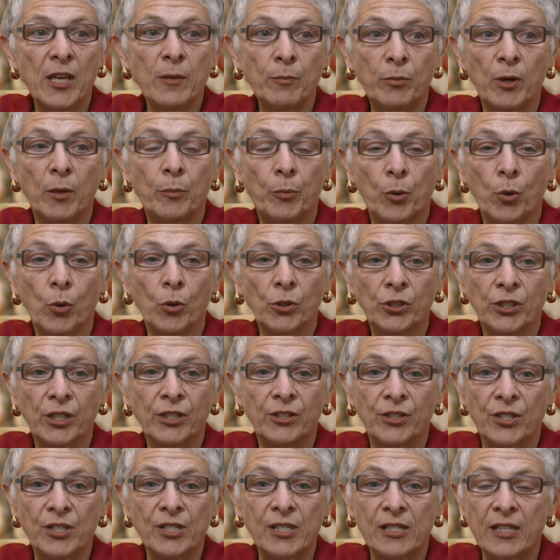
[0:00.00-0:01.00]
they
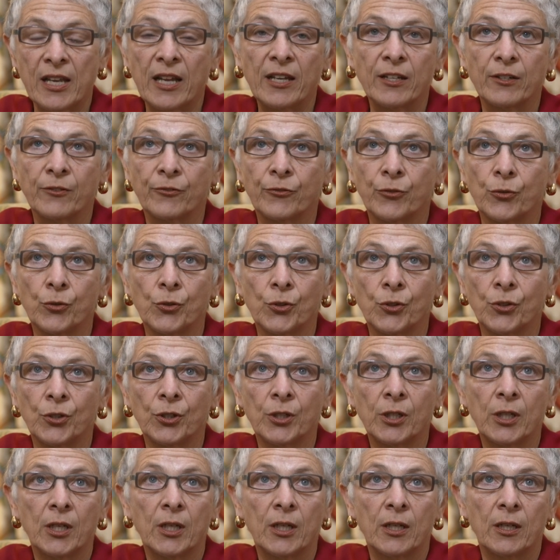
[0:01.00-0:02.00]
purported to stand
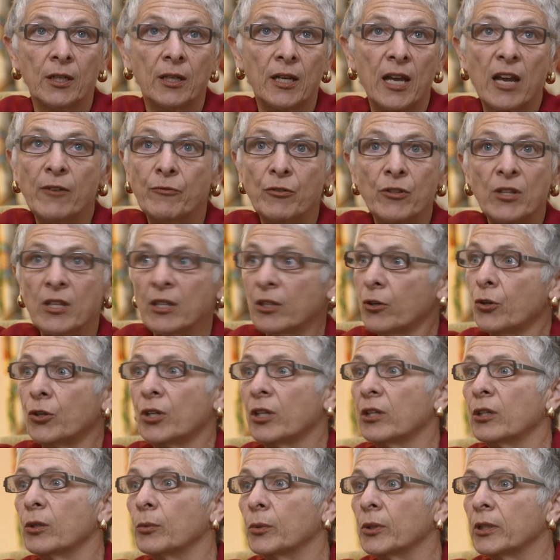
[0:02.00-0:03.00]
for everything
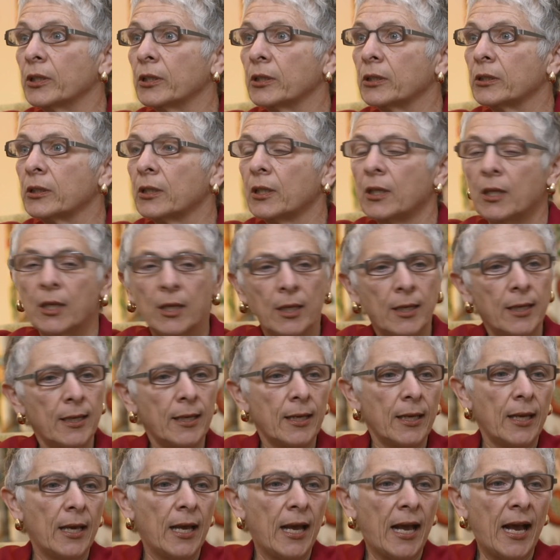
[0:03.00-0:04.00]
good in the world.
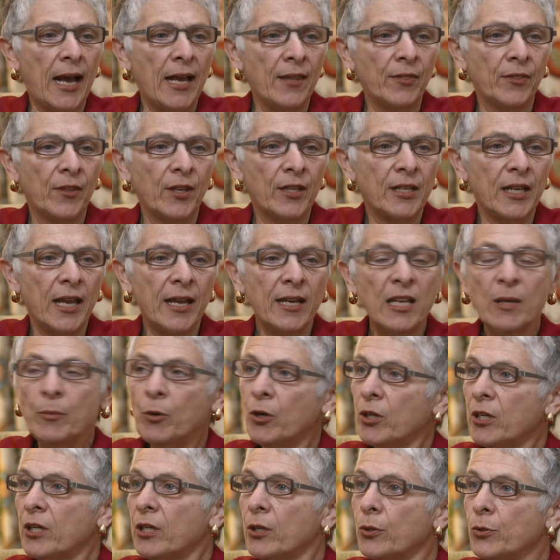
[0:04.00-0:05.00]
And that
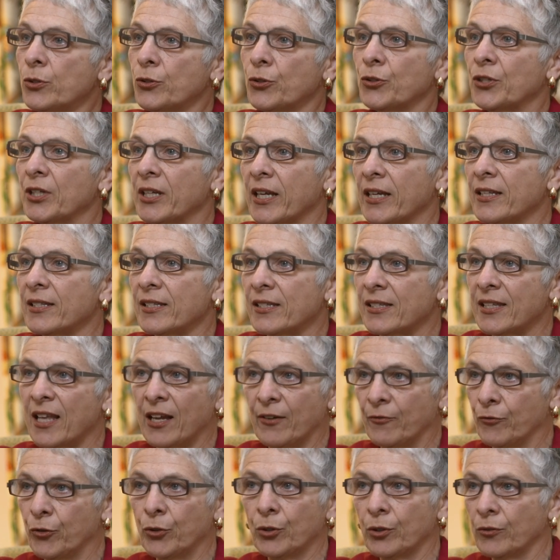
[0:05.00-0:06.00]
anybody who stood against
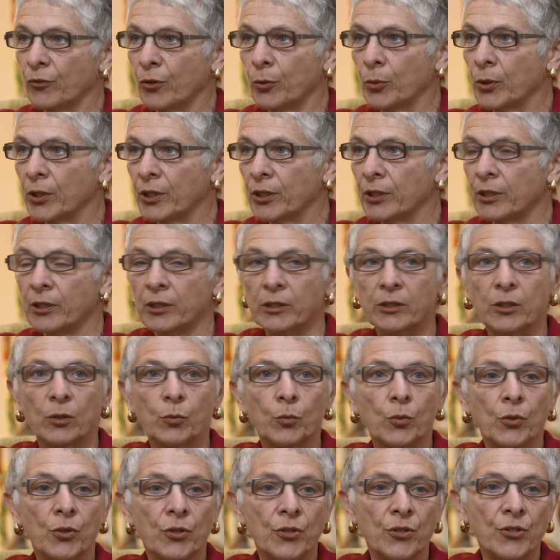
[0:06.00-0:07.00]
that view of the world
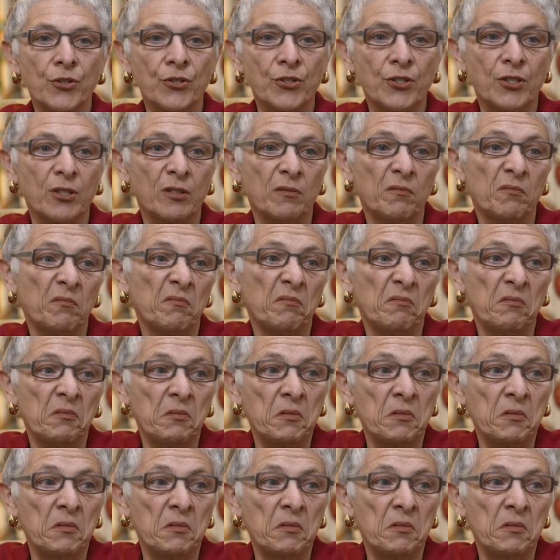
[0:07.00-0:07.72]
was